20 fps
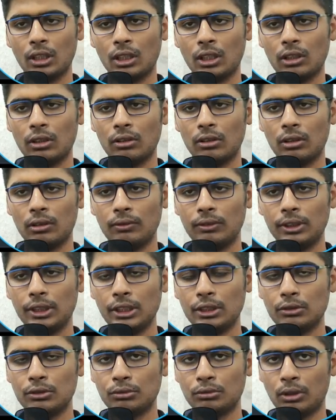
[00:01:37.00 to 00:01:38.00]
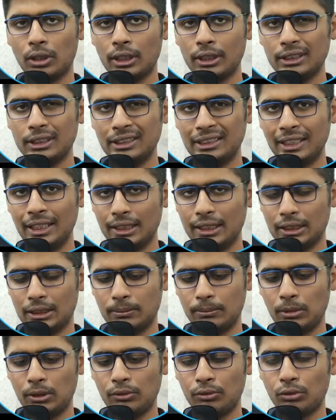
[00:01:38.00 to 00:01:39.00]
we need to write get
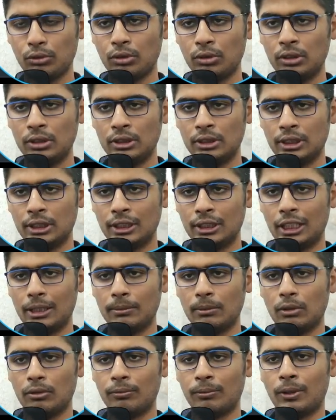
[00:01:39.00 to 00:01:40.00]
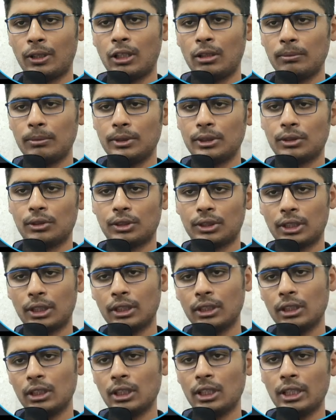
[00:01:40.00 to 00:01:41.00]
before the name of parameter. Okay,
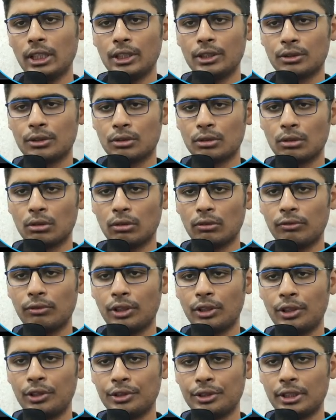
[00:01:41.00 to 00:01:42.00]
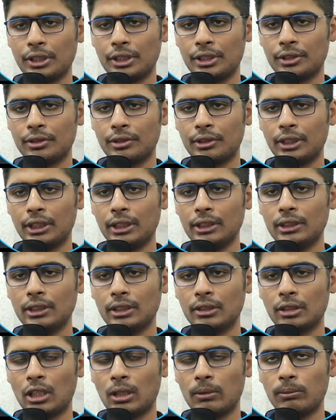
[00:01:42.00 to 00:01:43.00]
so first a string, the
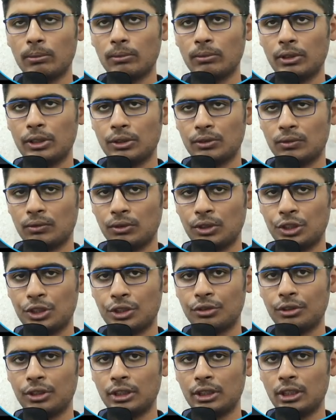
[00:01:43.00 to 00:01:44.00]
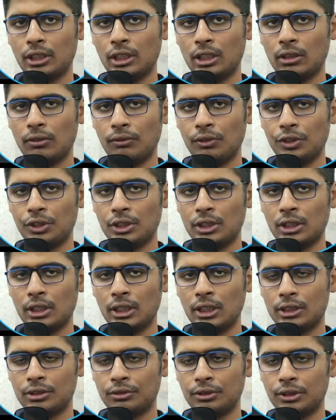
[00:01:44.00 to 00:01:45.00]
type which it
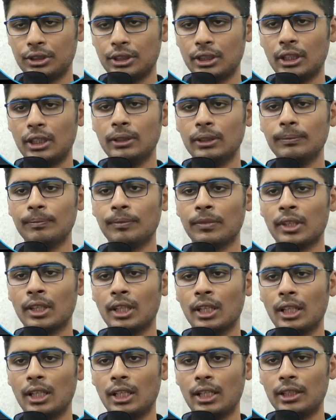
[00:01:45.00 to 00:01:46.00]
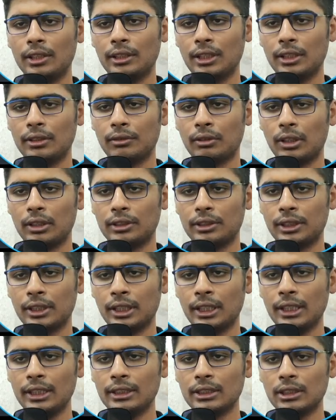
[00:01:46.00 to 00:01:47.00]
return, then write
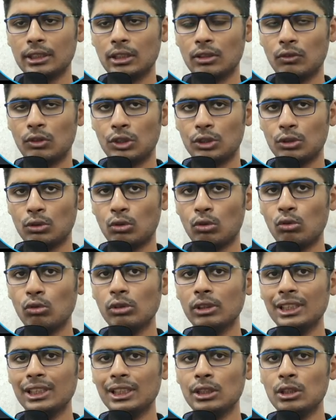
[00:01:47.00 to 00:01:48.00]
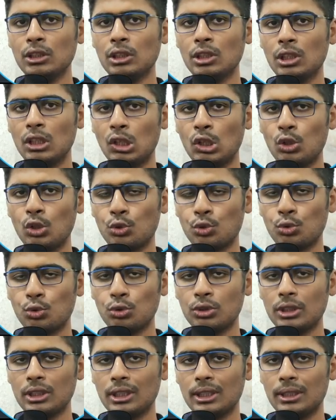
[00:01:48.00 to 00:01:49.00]
get, which only should
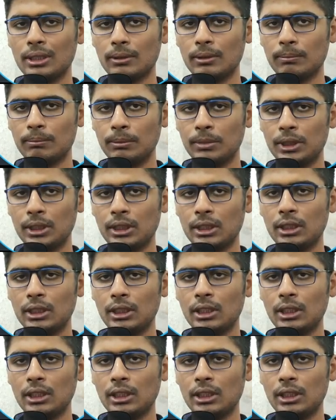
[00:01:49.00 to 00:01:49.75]
be